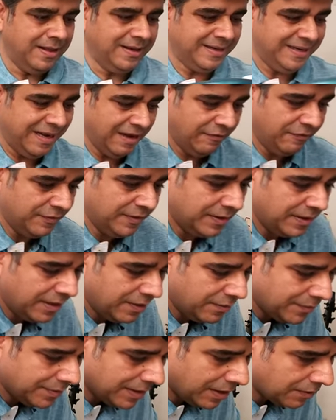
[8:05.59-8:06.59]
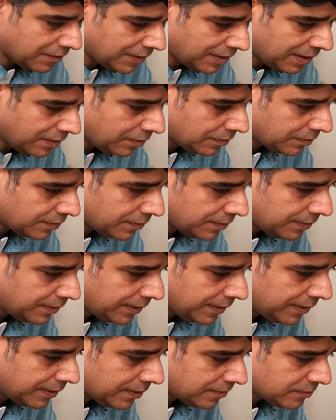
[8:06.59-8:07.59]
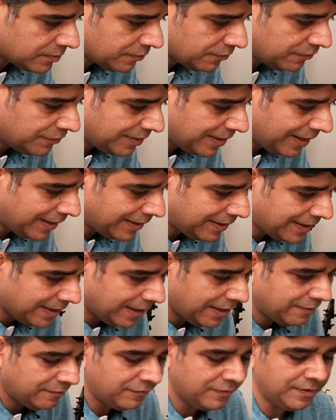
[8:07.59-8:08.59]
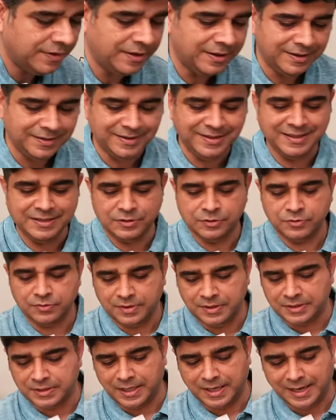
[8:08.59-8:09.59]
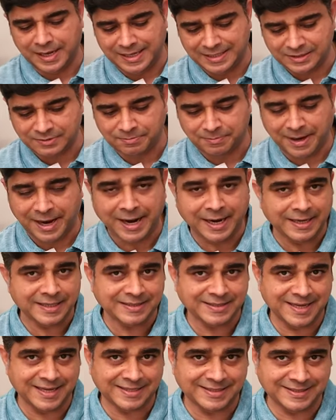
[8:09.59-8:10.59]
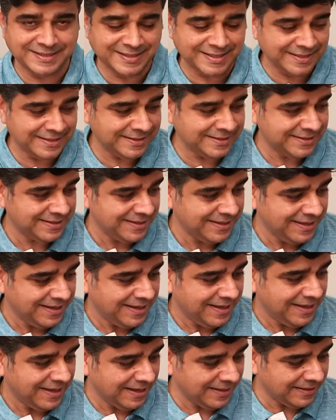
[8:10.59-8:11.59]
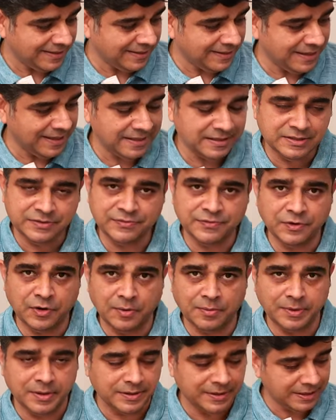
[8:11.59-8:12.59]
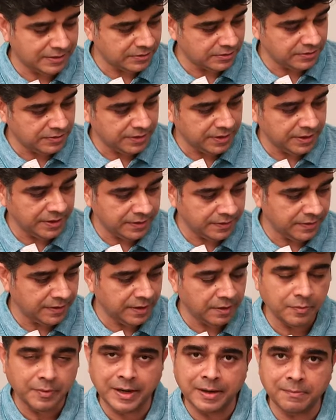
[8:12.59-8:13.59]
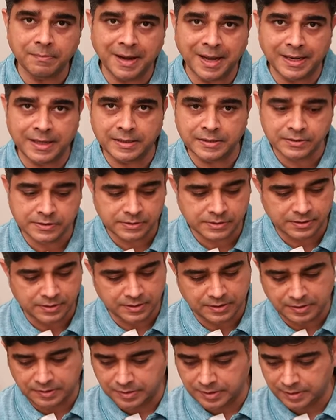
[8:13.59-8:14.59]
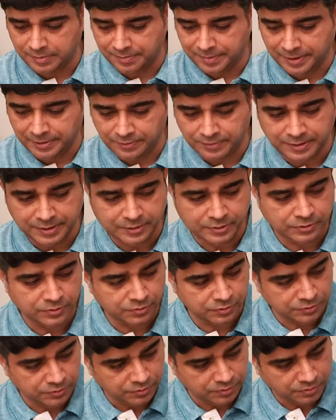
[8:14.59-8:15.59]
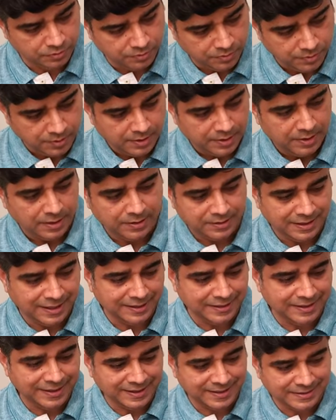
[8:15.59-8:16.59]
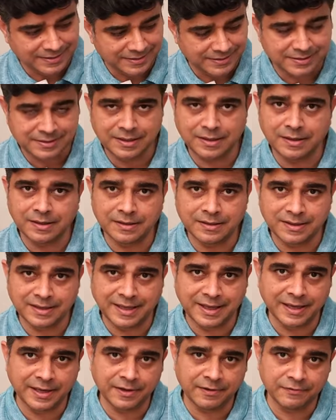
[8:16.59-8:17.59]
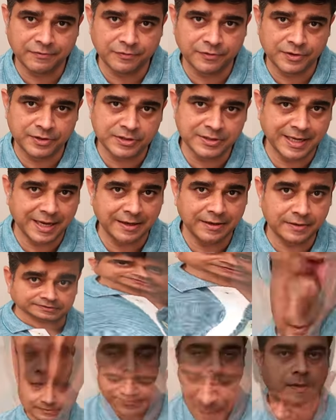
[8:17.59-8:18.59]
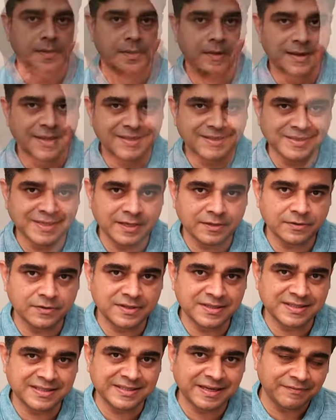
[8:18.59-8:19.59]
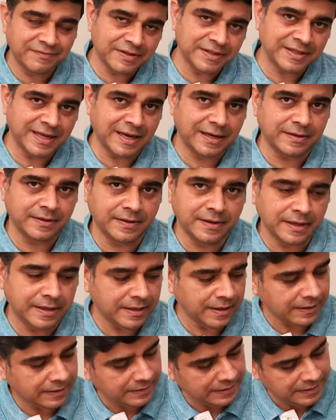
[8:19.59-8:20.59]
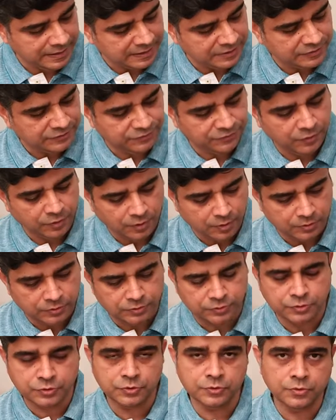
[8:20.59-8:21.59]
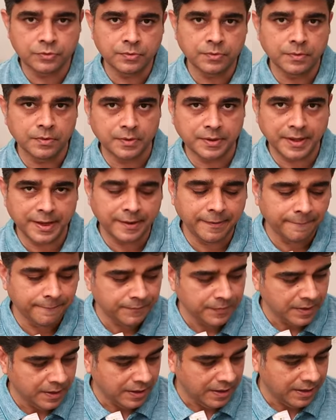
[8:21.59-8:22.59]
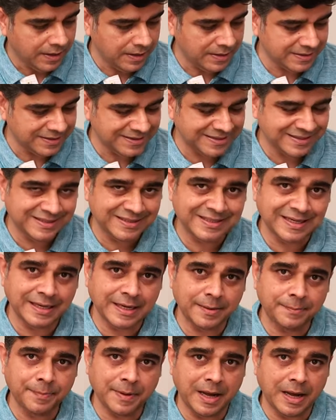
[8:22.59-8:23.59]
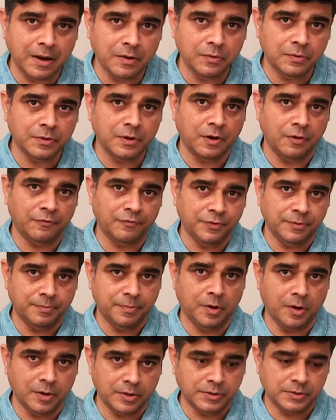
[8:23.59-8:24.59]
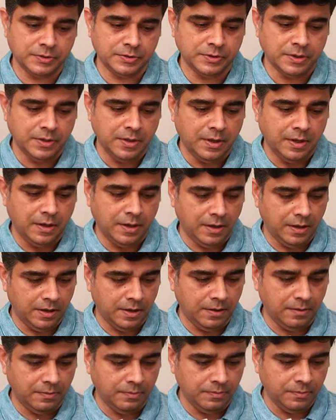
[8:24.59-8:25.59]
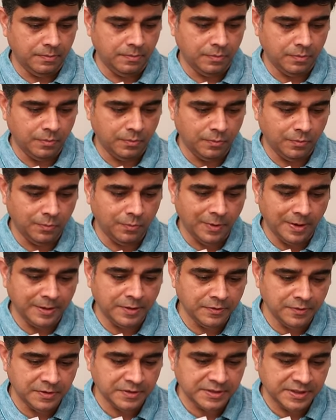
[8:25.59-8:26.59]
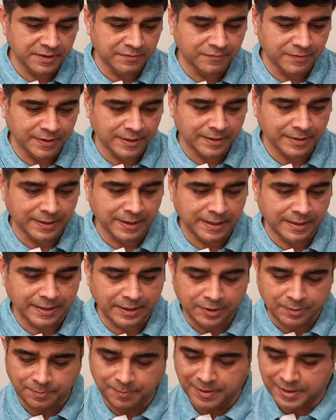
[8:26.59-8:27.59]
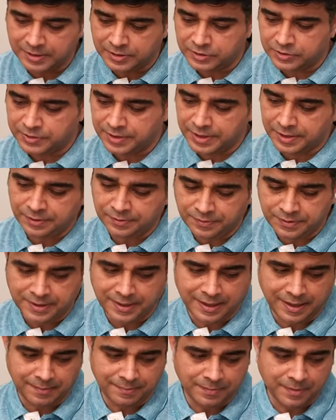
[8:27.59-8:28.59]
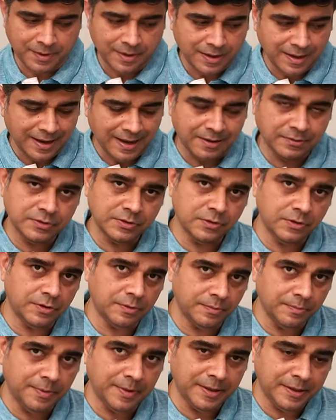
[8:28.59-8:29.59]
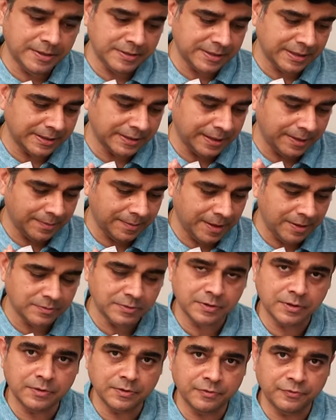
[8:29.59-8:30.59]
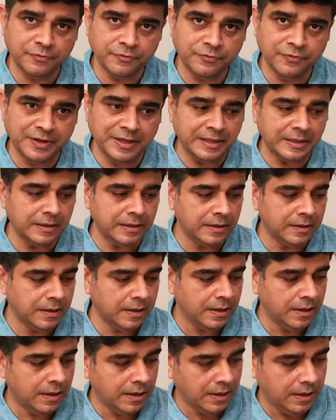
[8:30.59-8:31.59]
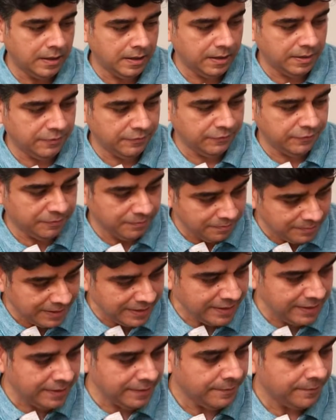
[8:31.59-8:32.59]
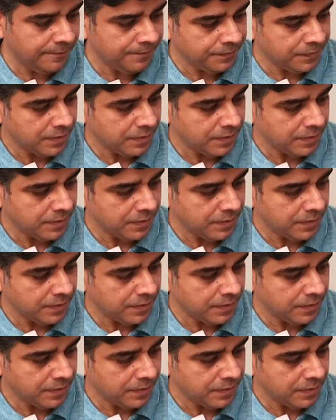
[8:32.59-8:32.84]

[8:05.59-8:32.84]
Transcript: Definitely, without a doubt, in terms of neck dive, these two are as bad as SGs, and that is phenomenal. That's really, really well balanced uh, compared to these two. So, that takes the cake for this category. Let's get to the seventh category. Currently, it's four to two, okay? Uh, set up out of the box. Um, when you receive the guitar, can you plug straight into the amp? How's it going to be set up? How's it going to feel? Uh, for me,